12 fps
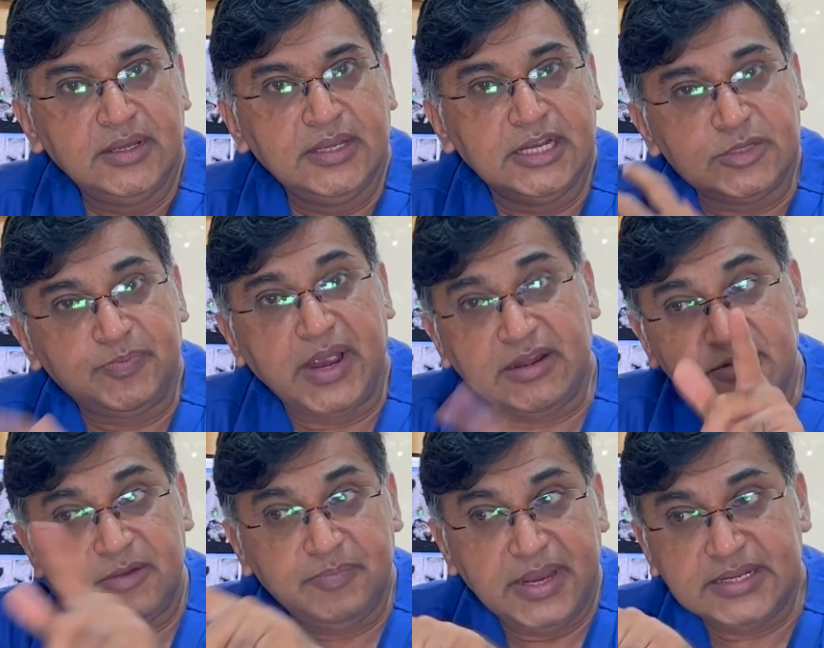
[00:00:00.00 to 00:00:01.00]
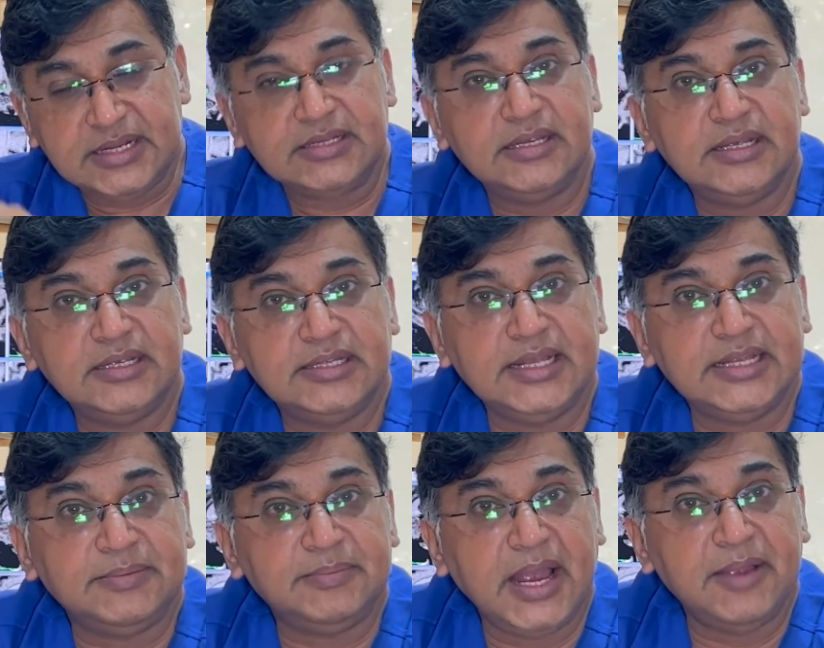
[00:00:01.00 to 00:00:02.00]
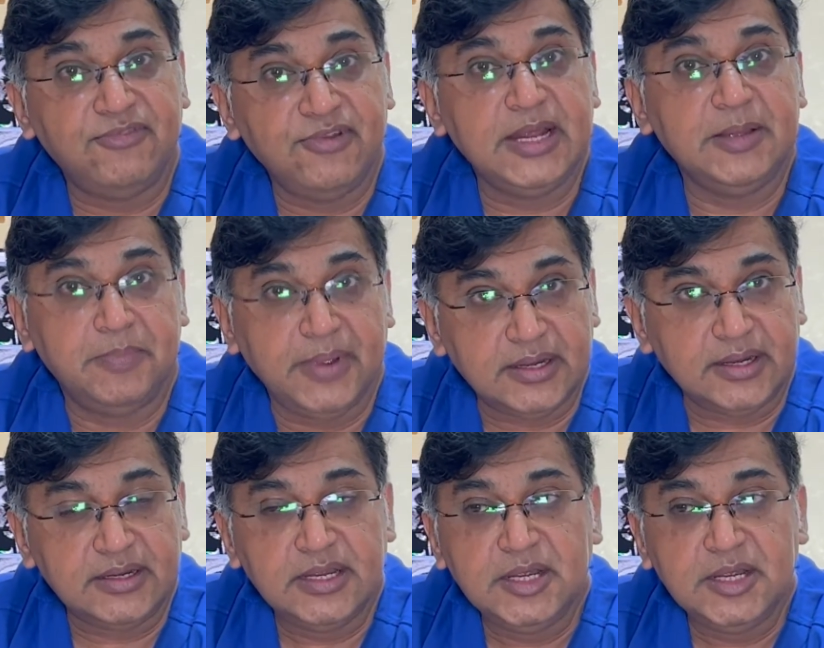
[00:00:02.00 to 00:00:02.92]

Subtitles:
In spite of that, patients say that I'm feeling better